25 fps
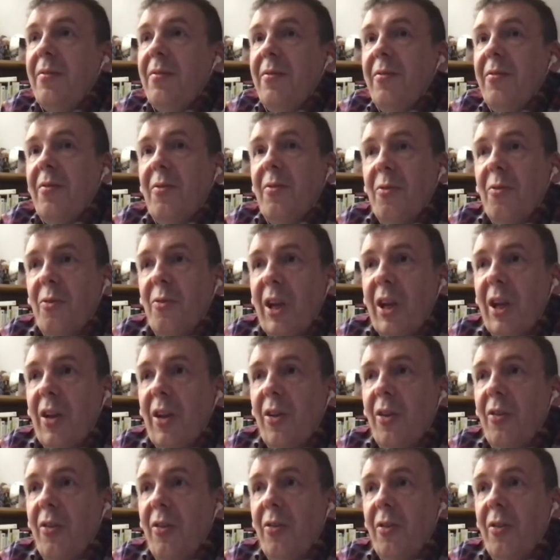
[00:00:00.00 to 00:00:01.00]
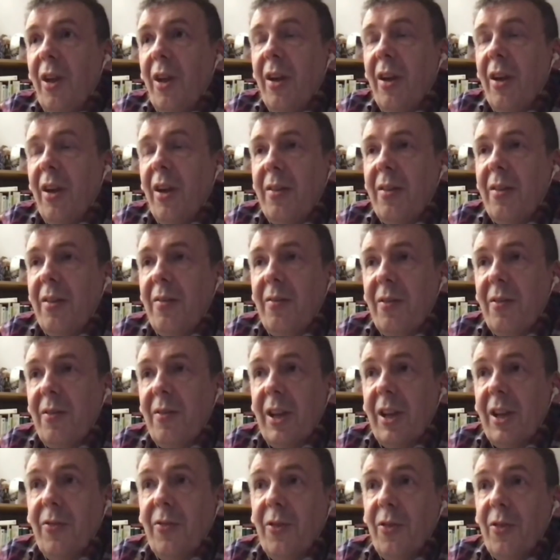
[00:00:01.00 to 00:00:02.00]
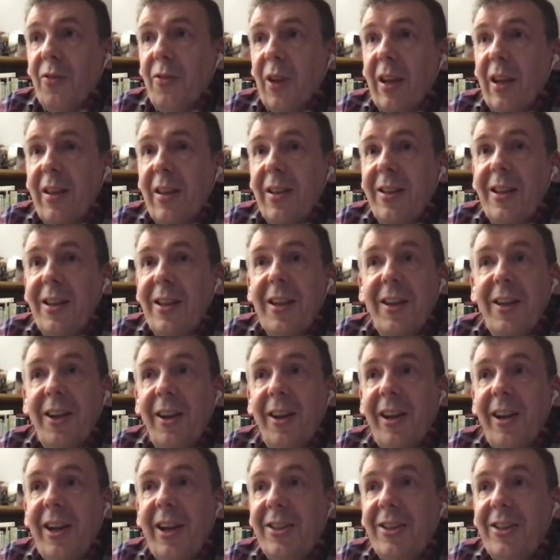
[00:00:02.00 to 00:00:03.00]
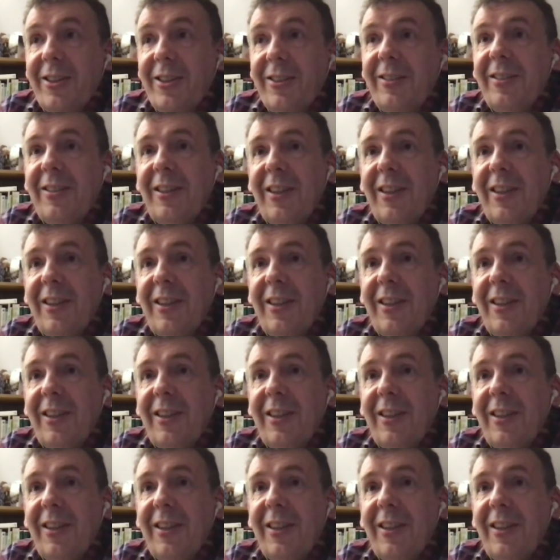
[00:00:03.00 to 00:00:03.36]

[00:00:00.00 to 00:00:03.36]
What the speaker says: real the gift of faith in the incarnation,